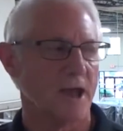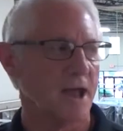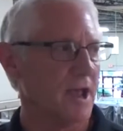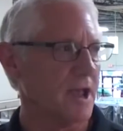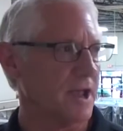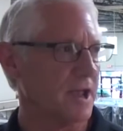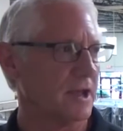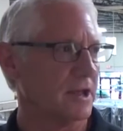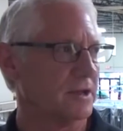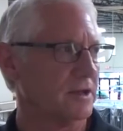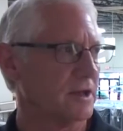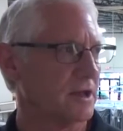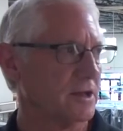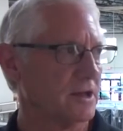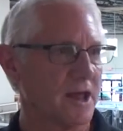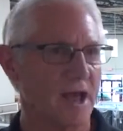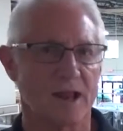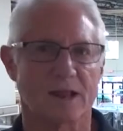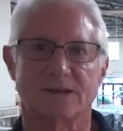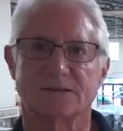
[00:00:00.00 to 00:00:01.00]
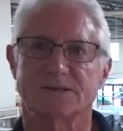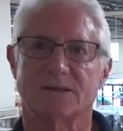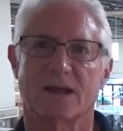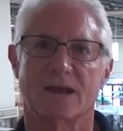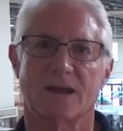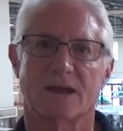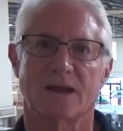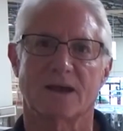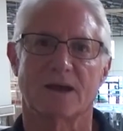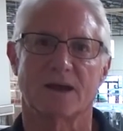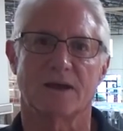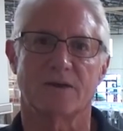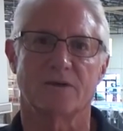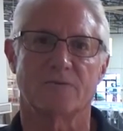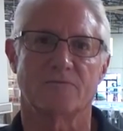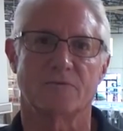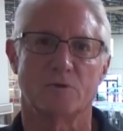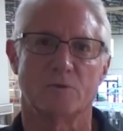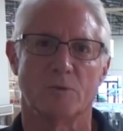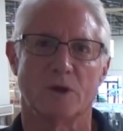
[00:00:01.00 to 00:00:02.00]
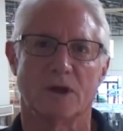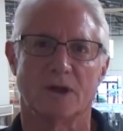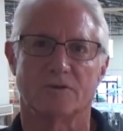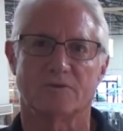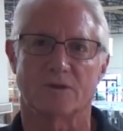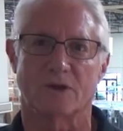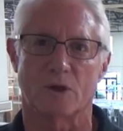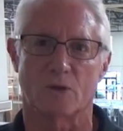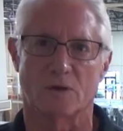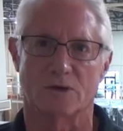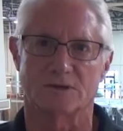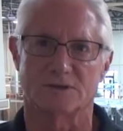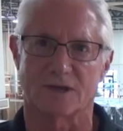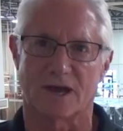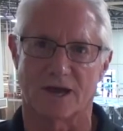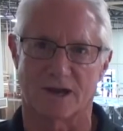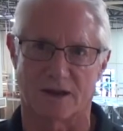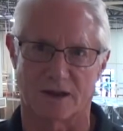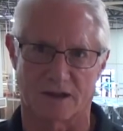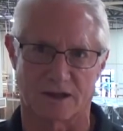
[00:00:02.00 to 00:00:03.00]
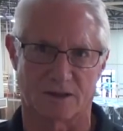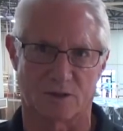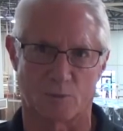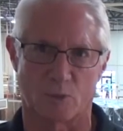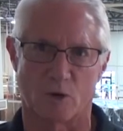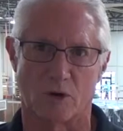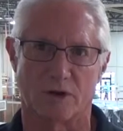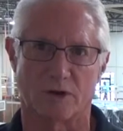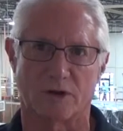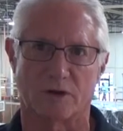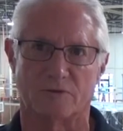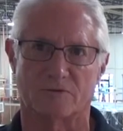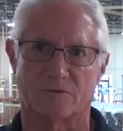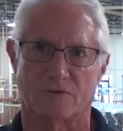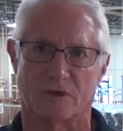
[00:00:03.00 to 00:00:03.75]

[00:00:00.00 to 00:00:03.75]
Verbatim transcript: And uh, now let's take a few minutes and go inside and look at the point of use